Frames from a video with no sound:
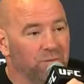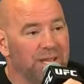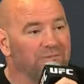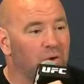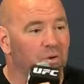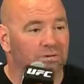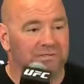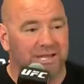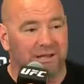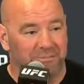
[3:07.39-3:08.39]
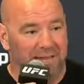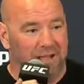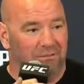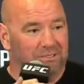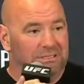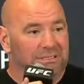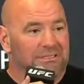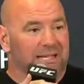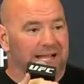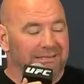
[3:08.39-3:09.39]
We have a whole setup now
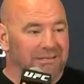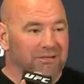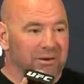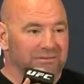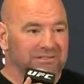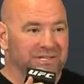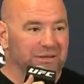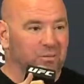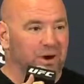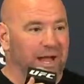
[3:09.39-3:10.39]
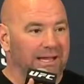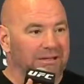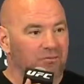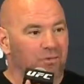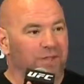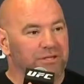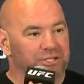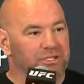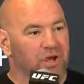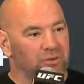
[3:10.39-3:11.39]
at the U F C where I can run the
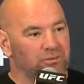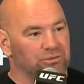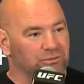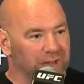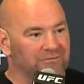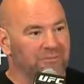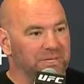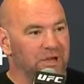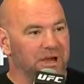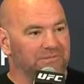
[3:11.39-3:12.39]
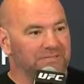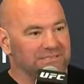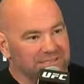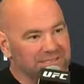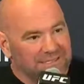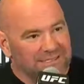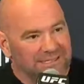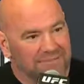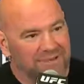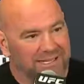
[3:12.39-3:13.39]
shows right from the office.
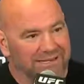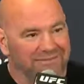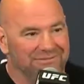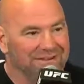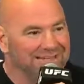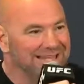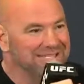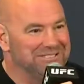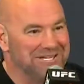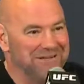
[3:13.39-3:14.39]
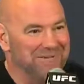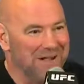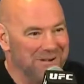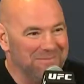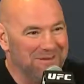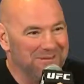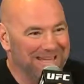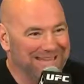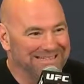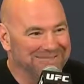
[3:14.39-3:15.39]
I'm like, fuck that shit. I'm, go I'm going
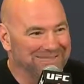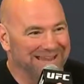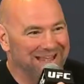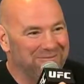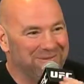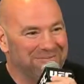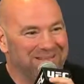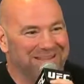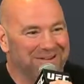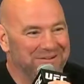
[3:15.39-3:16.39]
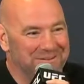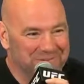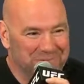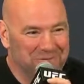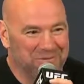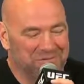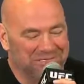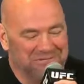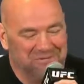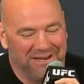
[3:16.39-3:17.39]
to England, man. I want to be there in Liverpool for
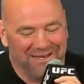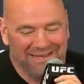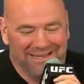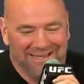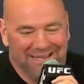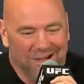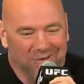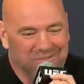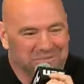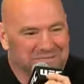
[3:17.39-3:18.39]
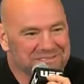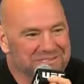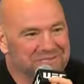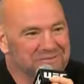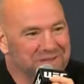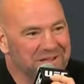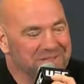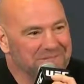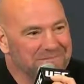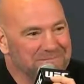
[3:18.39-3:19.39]
this fight. I wasn't missing this for
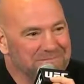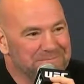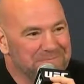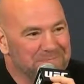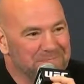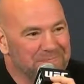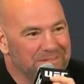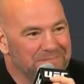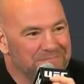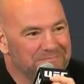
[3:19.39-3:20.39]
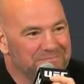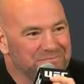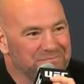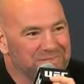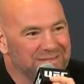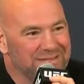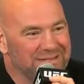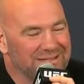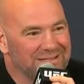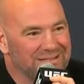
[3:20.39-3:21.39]
nothing. Finally, you, you, you
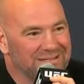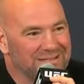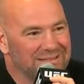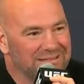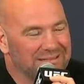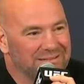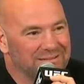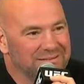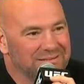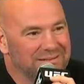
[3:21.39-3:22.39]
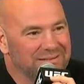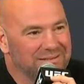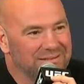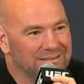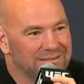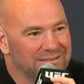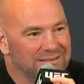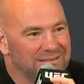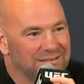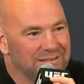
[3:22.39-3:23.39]
came to Liverpool. Are you going to come
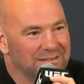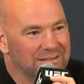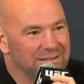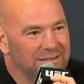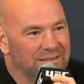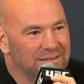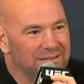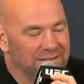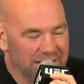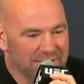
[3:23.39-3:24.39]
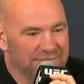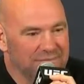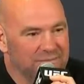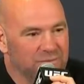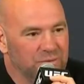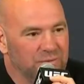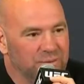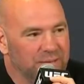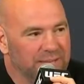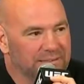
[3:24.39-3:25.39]
back here again? Yes, we will
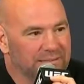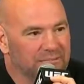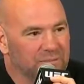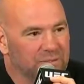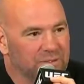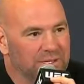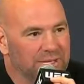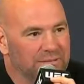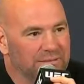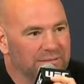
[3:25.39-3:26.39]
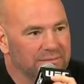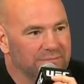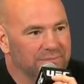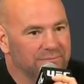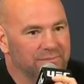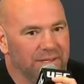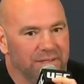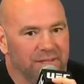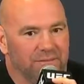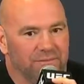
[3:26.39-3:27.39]
be back to Liverpool again. Thank you very much.
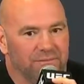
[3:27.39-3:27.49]
Thank you.